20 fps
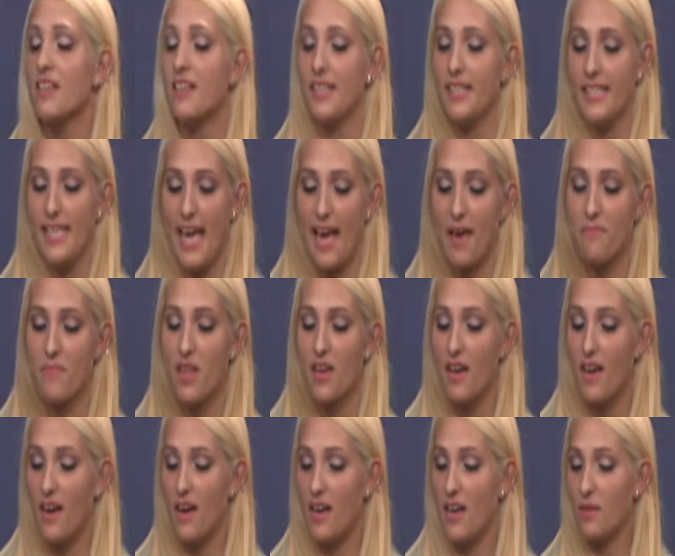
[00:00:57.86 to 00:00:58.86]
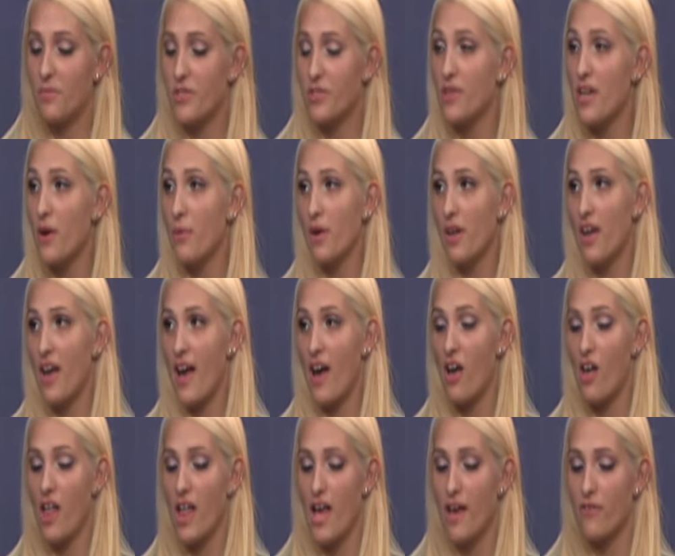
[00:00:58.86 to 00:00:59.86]
Yeah. So now we
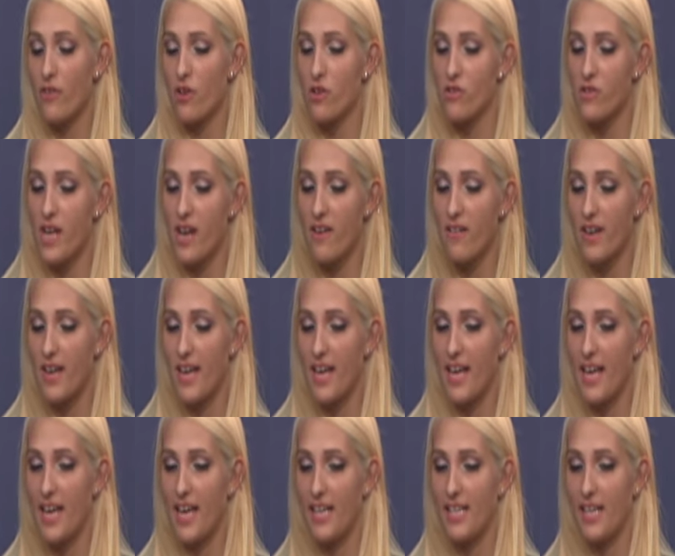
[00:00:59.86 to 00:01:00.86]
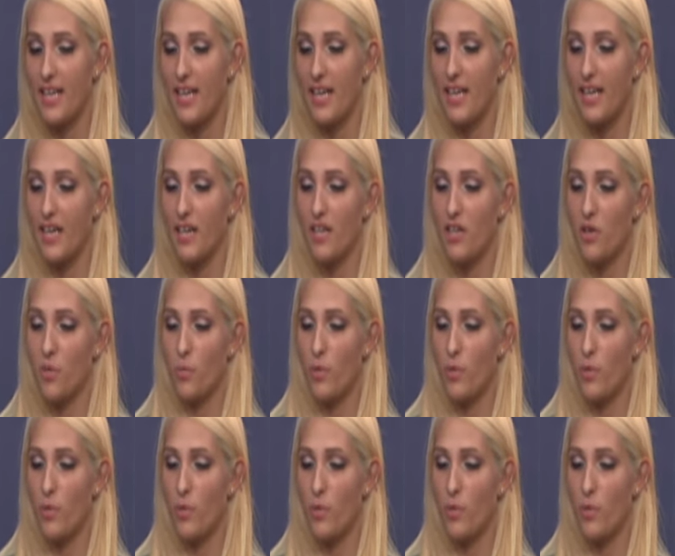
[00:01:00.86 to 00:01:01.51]
all have our own area, and we